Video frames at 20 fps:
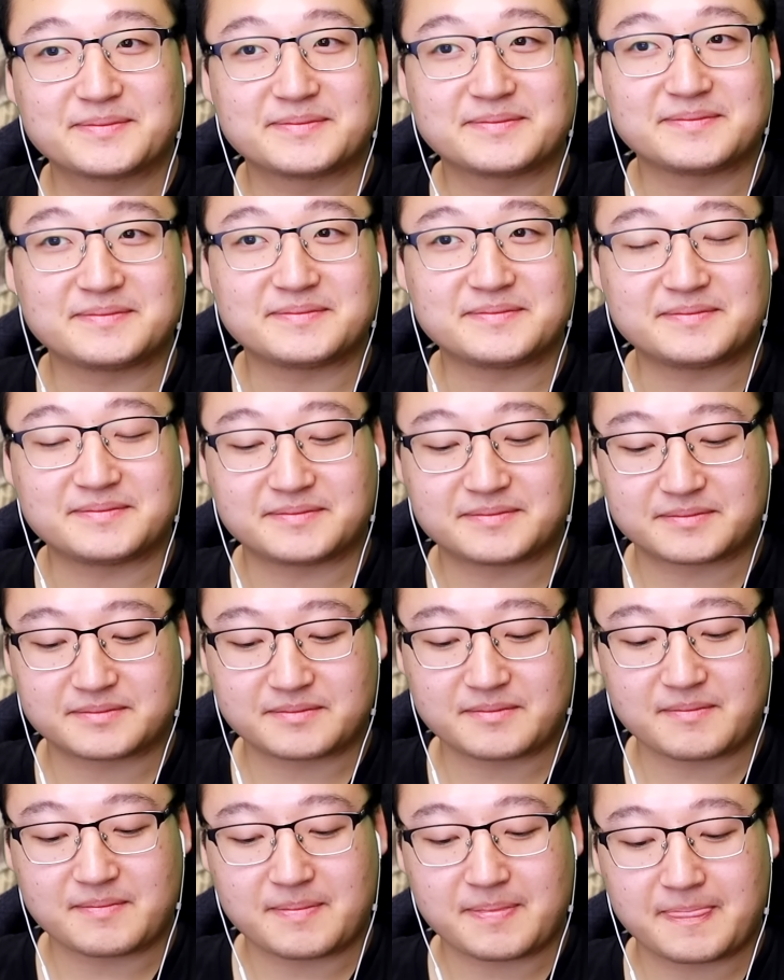
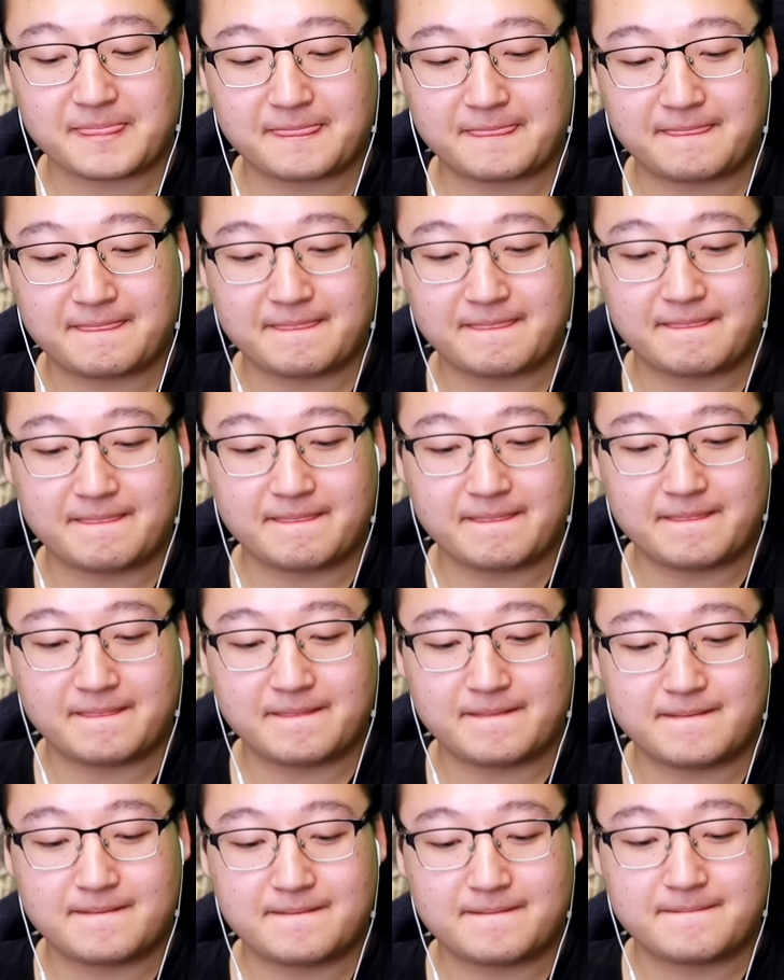
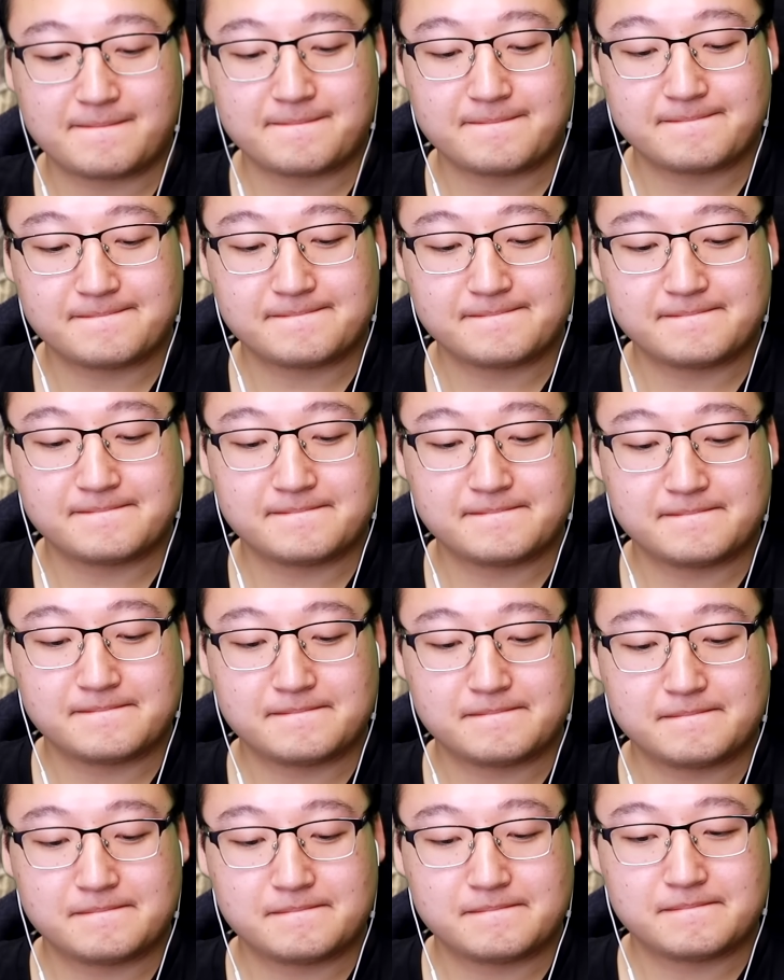
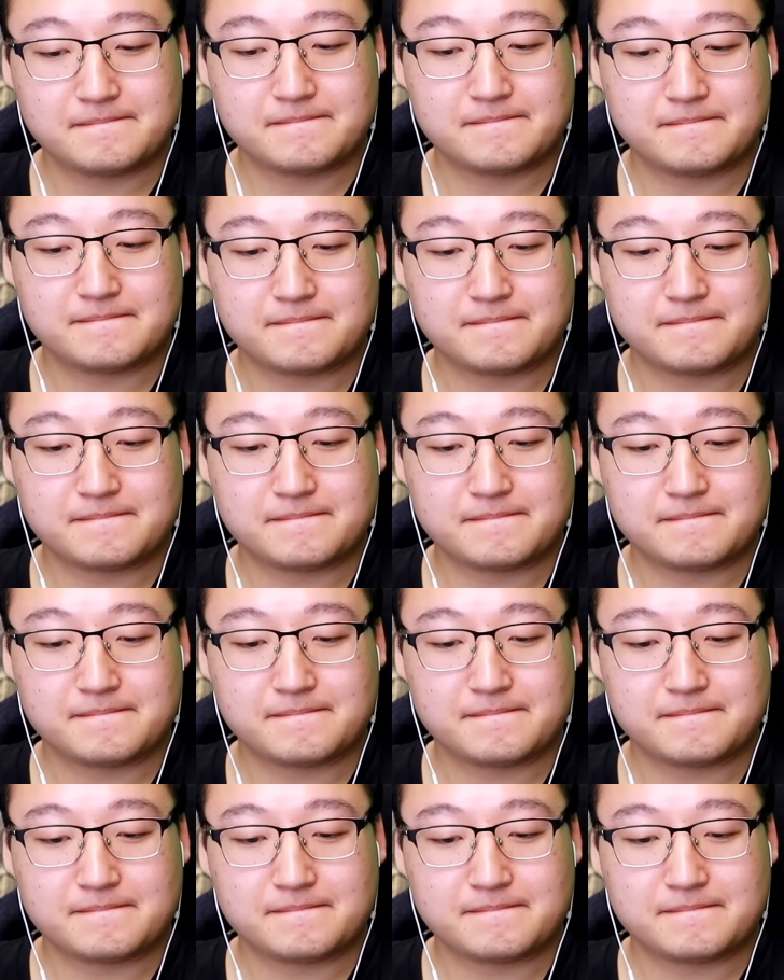[no speech]